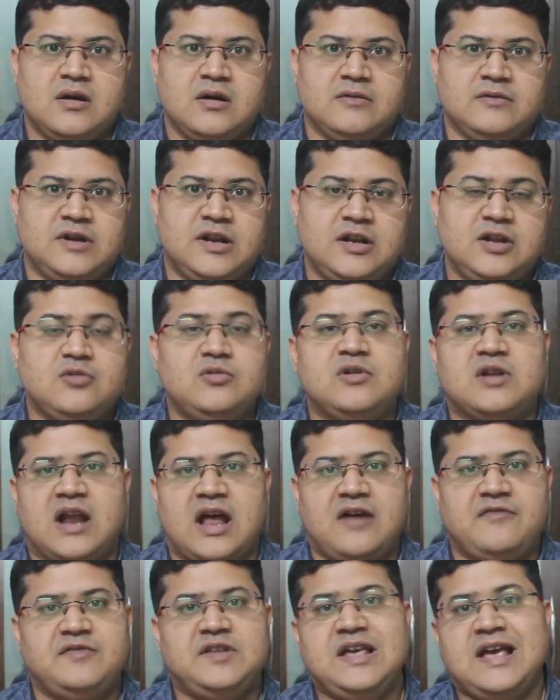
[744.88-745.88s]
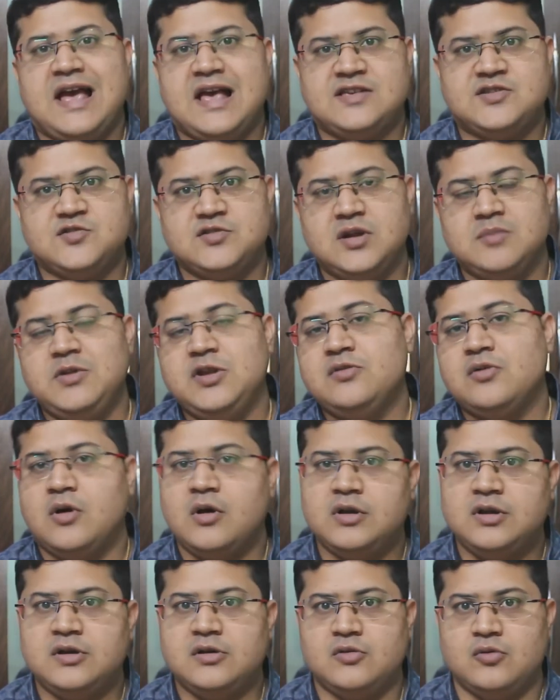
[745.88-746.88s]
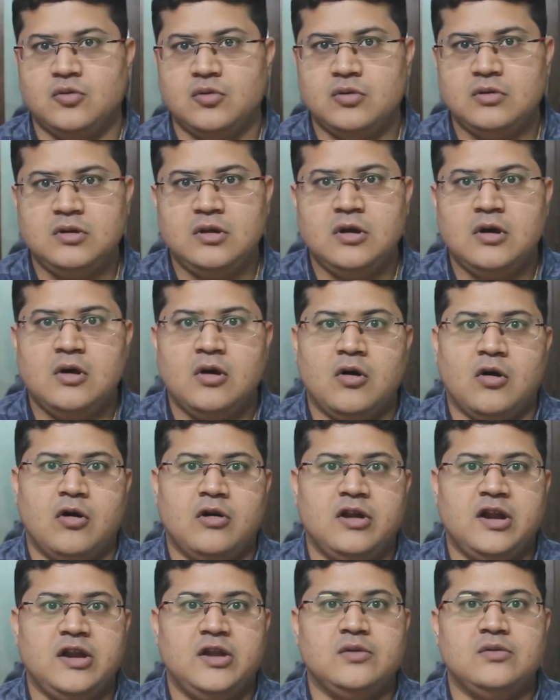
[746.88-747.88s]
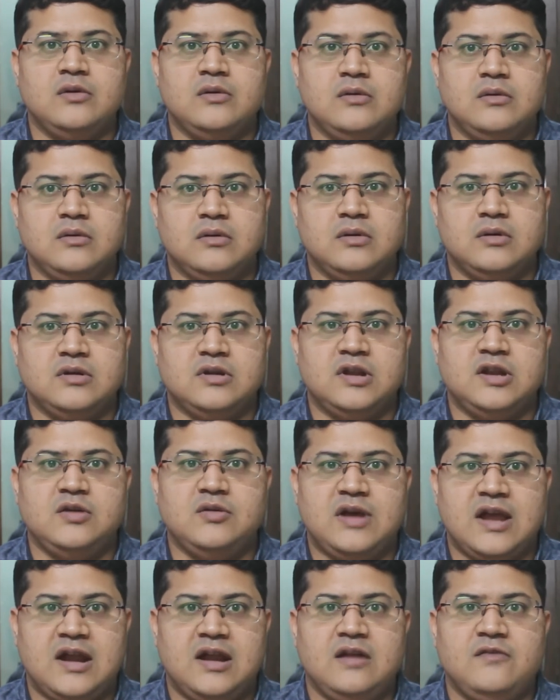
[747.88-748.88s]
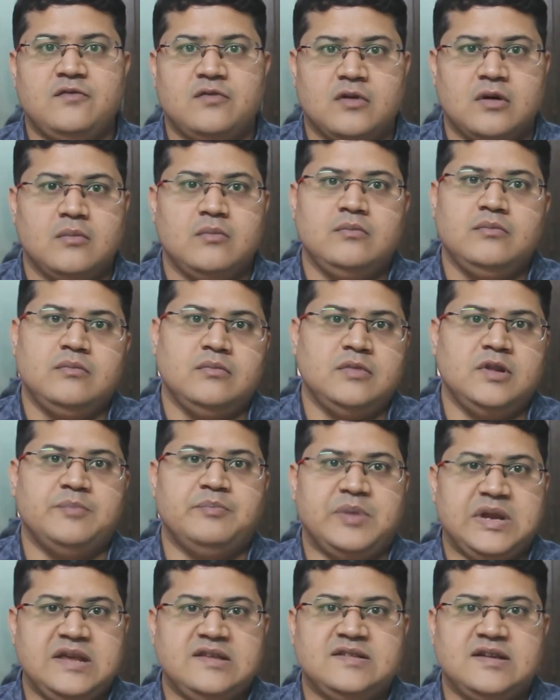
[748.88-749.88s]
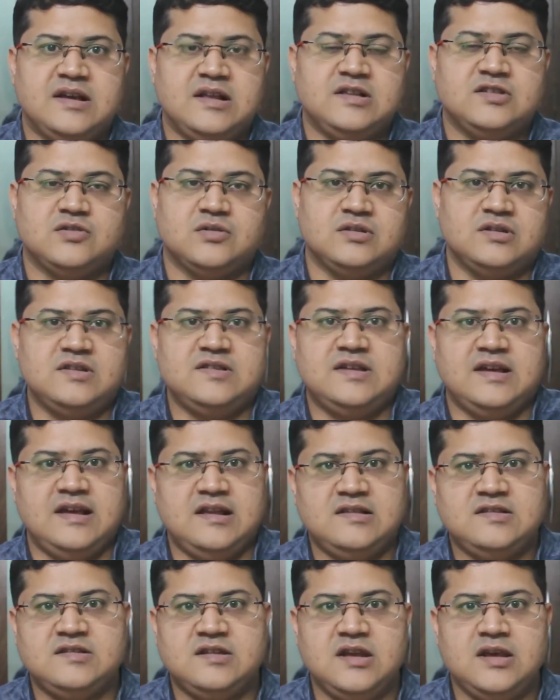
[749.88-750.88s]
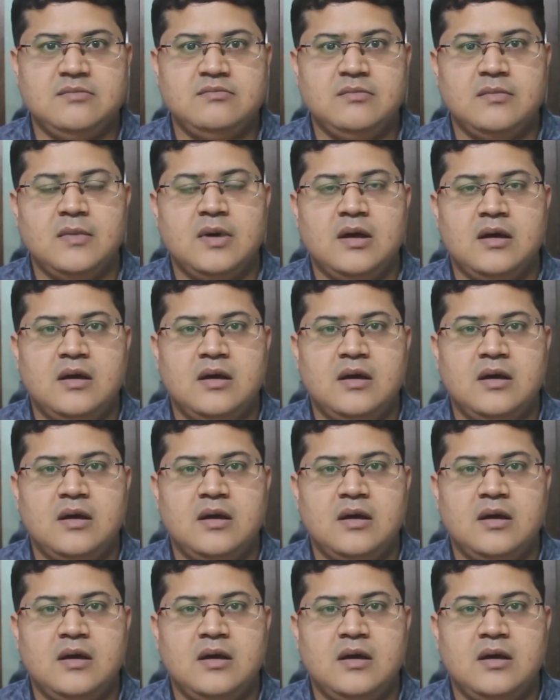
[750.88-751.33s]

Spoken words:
Did you draft the SOW on your own, or did you get it from the pre-sales or the sales team?